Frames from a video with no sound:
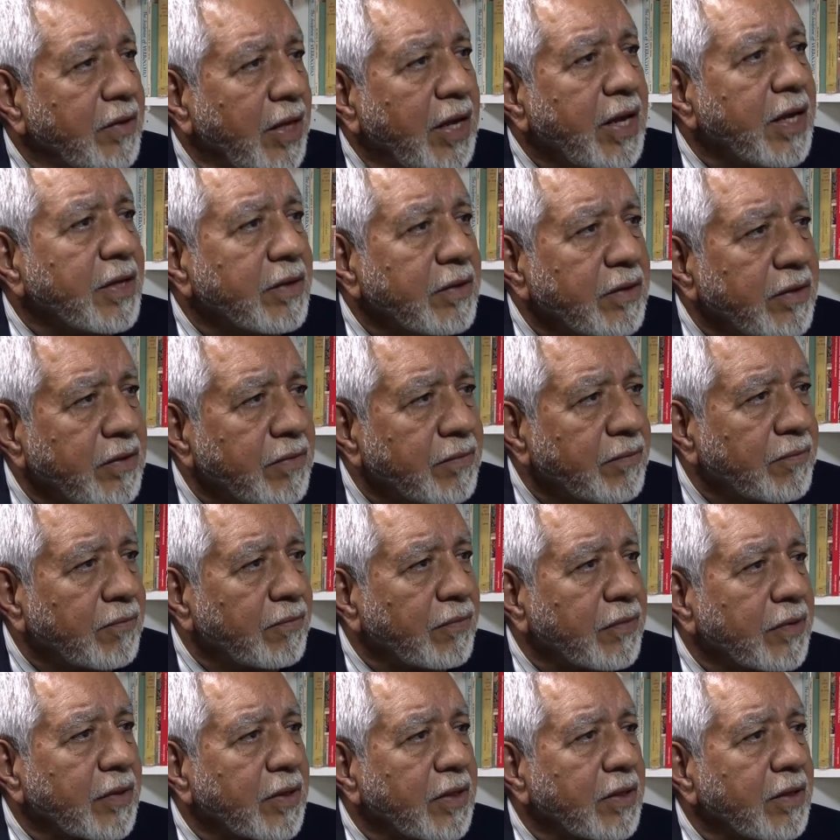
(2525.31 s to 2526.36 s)
then
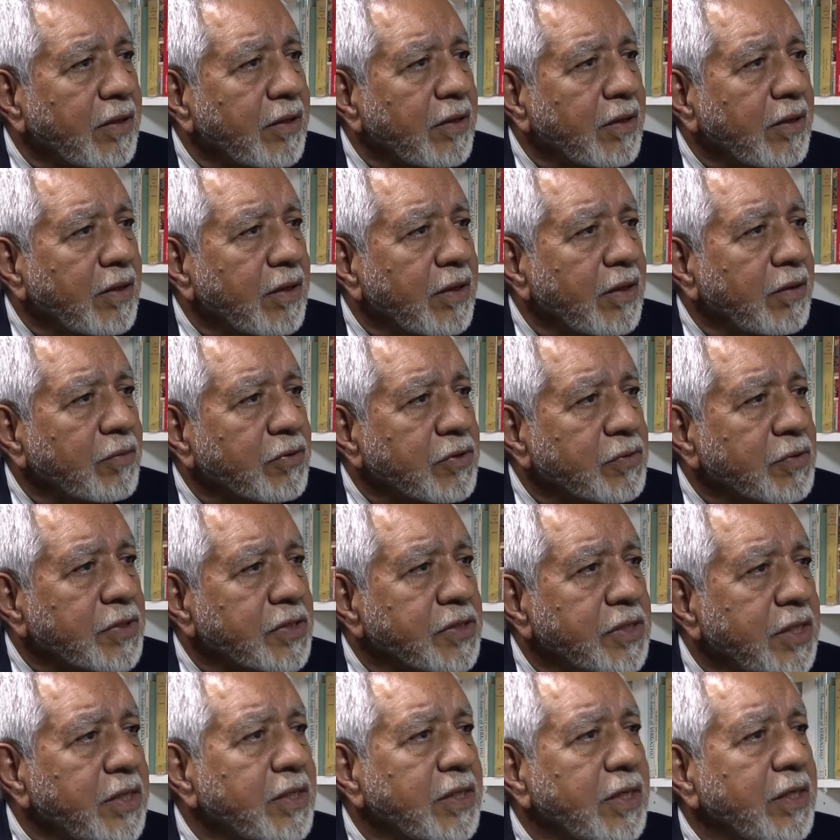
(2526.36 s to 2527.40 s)
it was
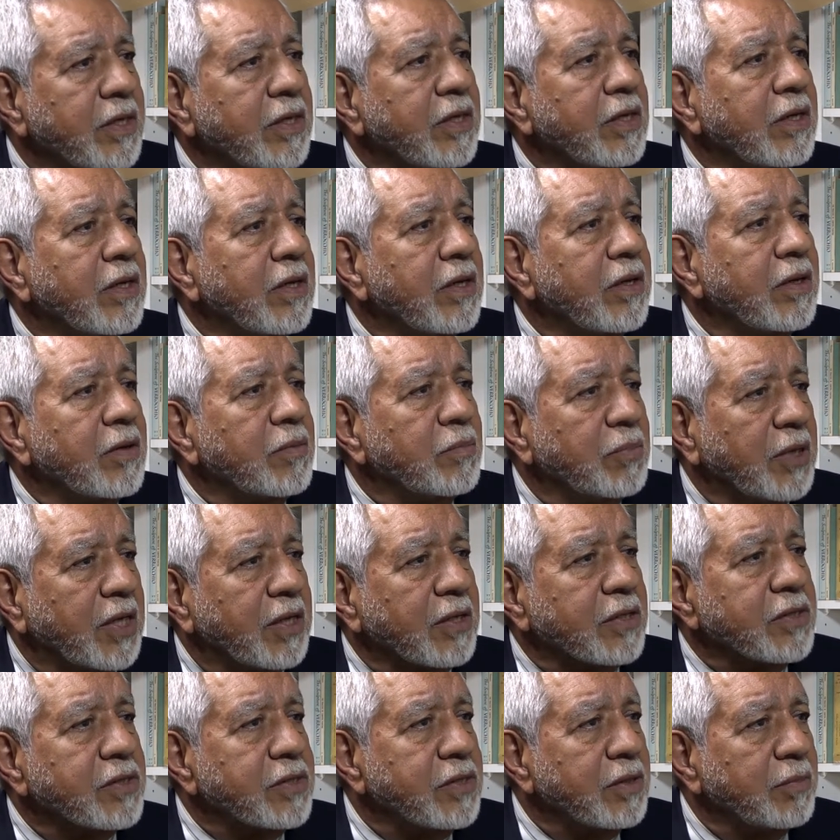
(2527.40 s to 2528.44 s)
rescinded
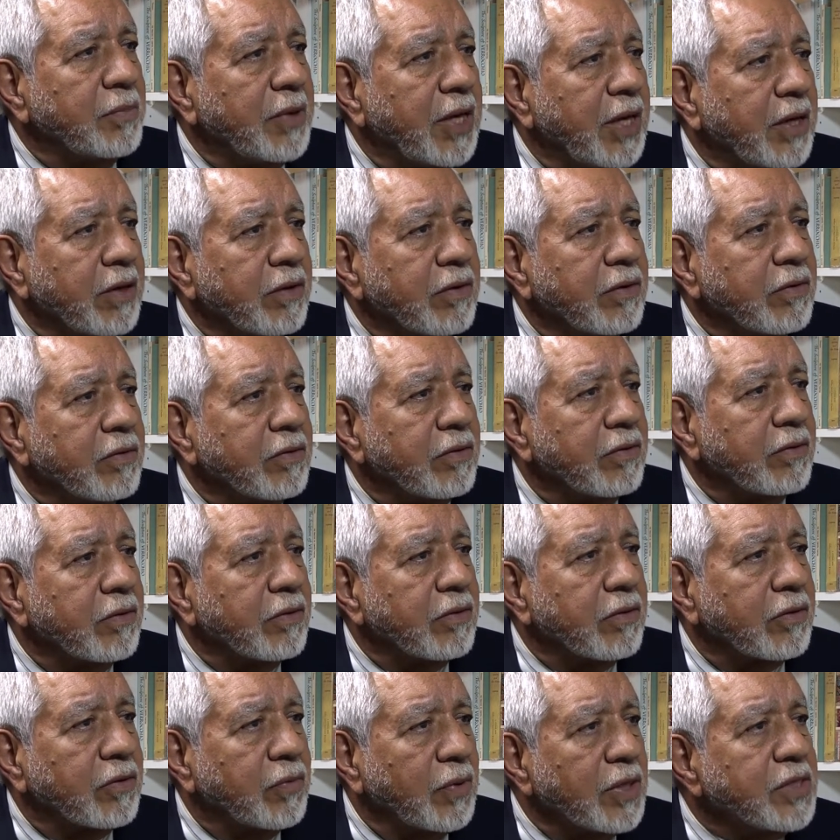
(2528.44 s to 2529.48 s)
because the mayor
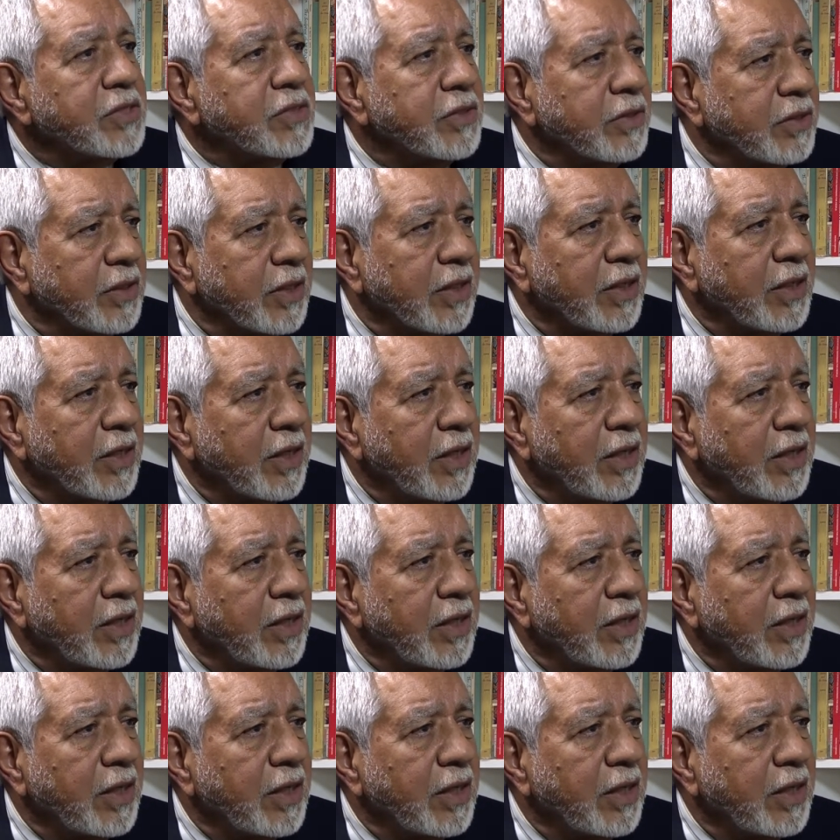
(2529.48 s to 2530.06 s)
questioned it.